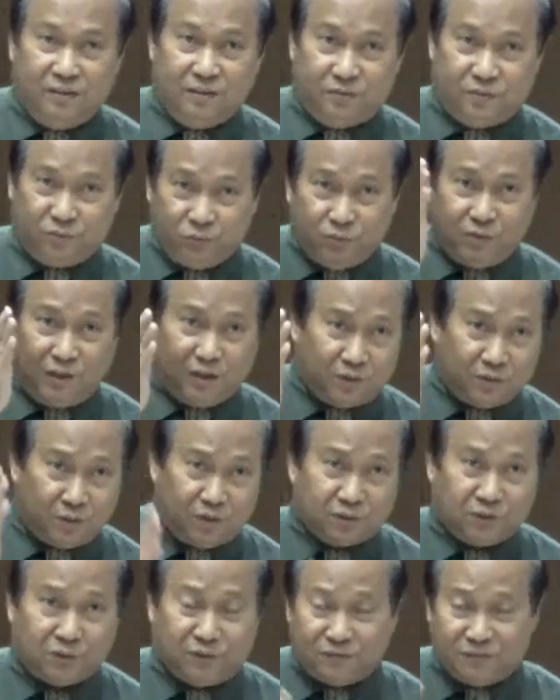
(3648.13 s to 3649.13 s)
Through the
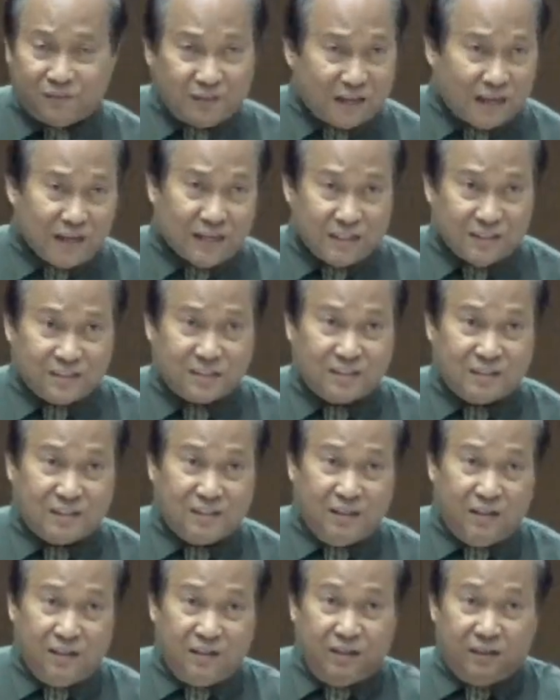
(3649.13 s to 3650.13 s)
cross of Christ,
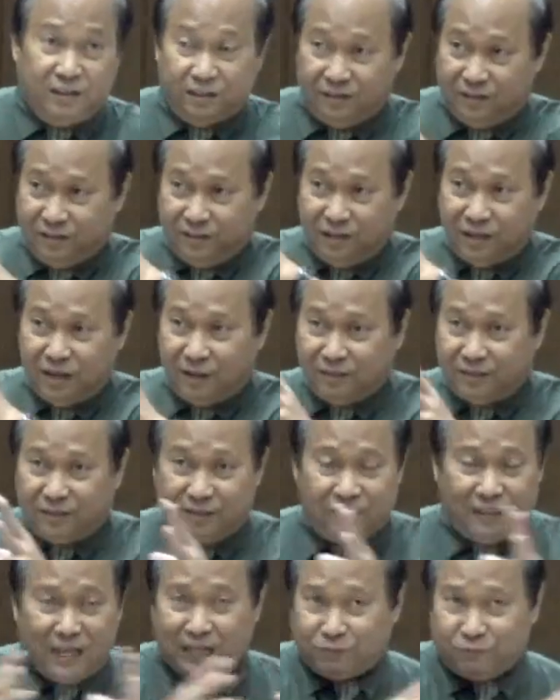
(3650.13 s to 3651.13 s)

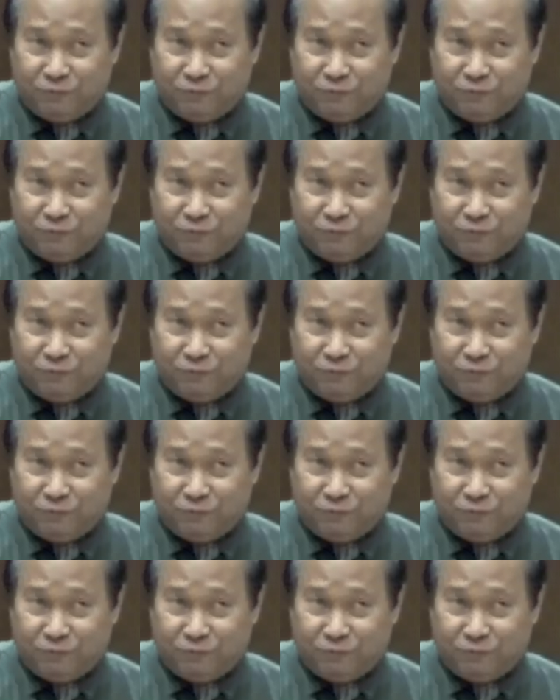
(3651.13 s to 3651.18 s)
that